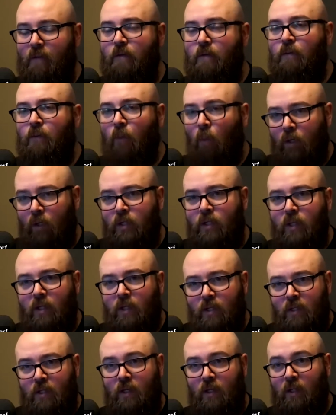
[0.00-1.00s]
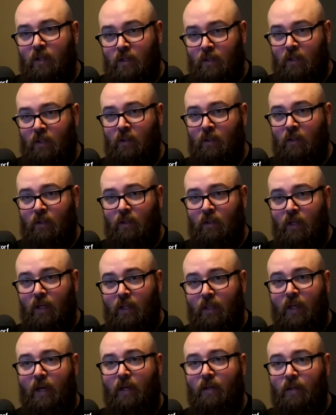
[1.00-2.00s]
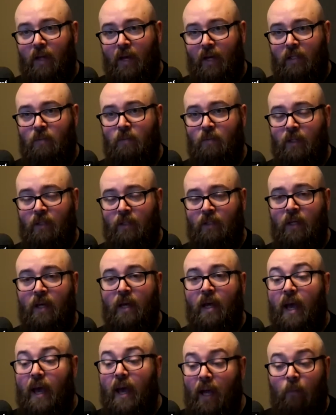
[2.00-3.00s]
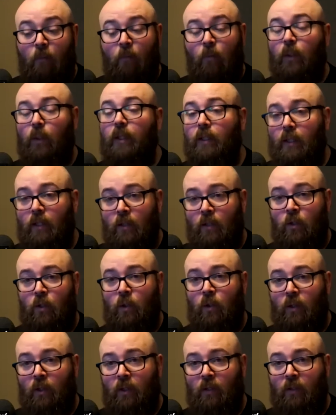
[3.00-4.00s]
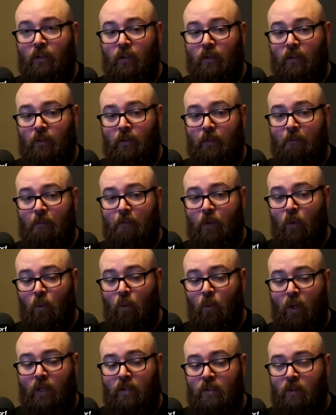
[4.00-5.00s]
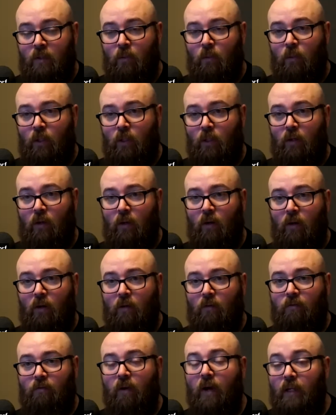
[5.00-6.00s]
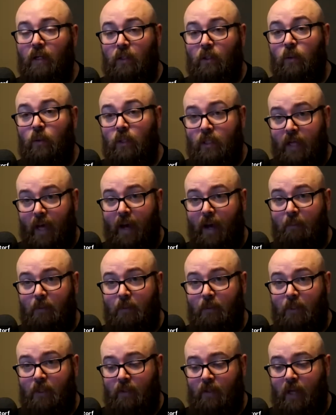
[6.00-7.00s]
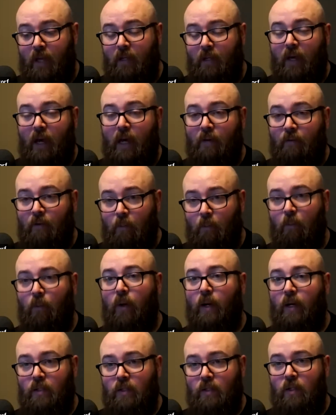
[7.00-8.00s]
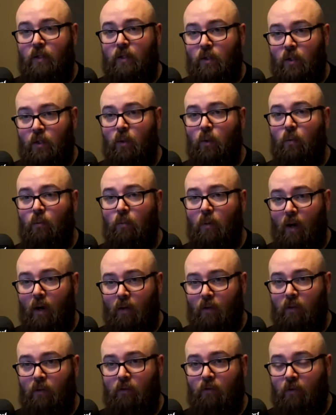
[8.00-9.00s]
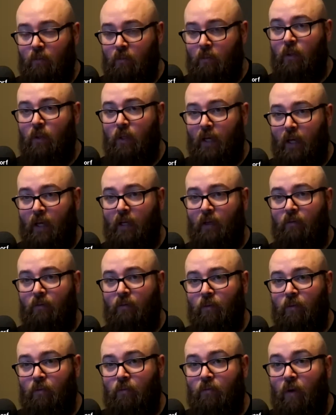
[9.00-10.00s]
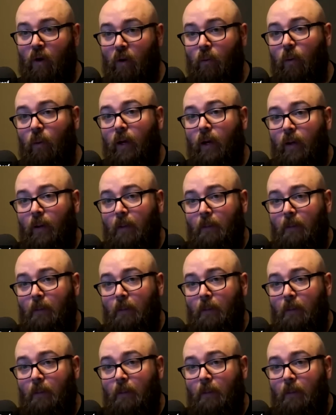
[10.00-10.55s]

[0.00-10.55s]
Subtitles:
forced us to consider in that aspect, and I'm really enjoying the ways that we are finding to adapt and kind of embrace this new model of communicating from far away.